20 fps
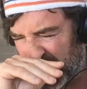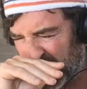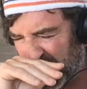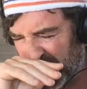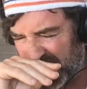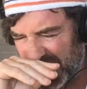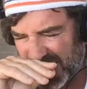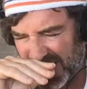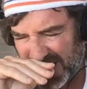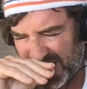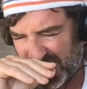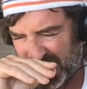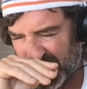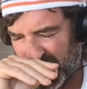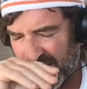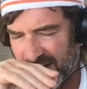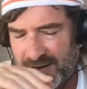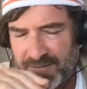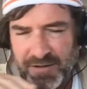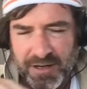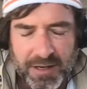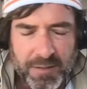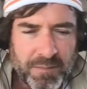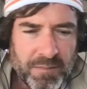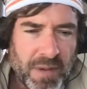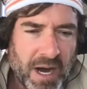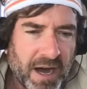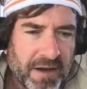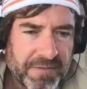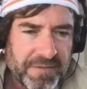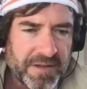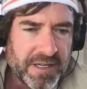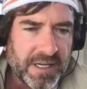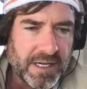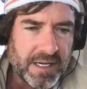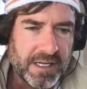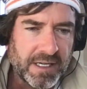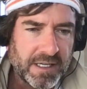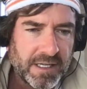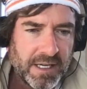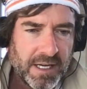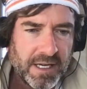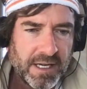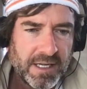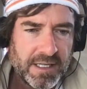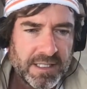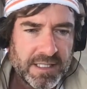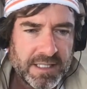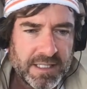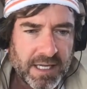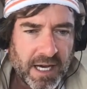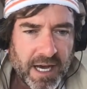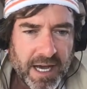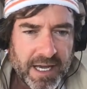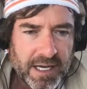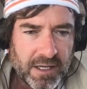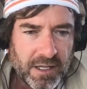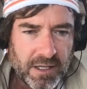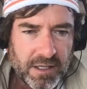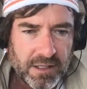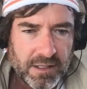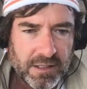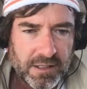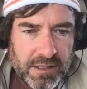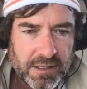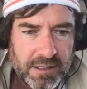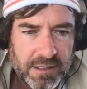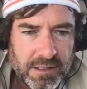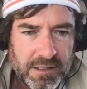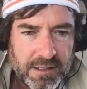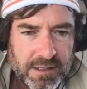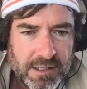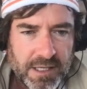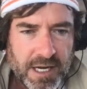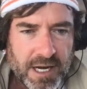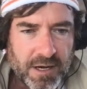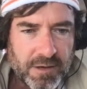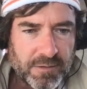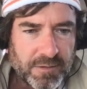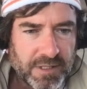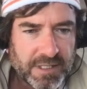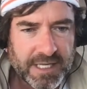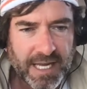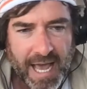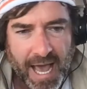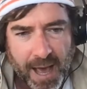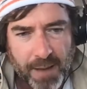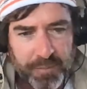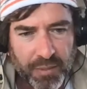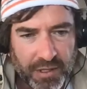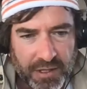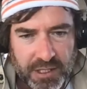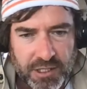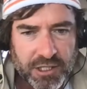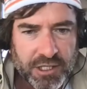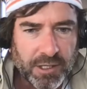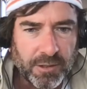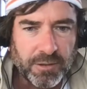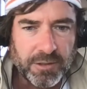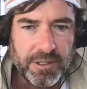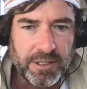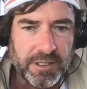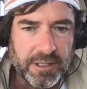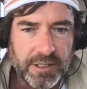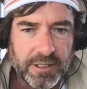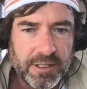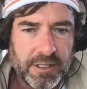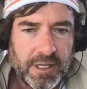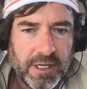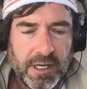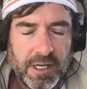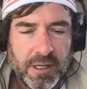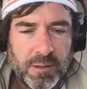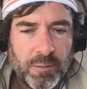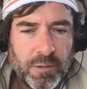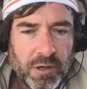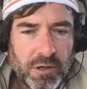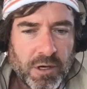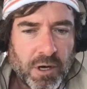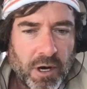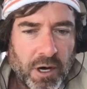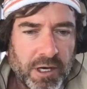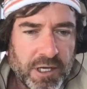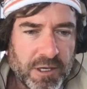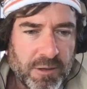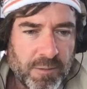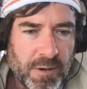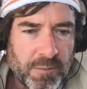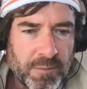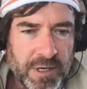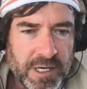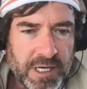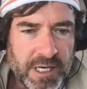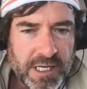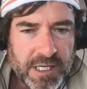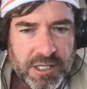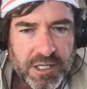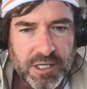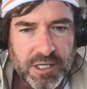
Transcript: just kind of a mafia style, you know, tap on the shoulder we'll call you when we need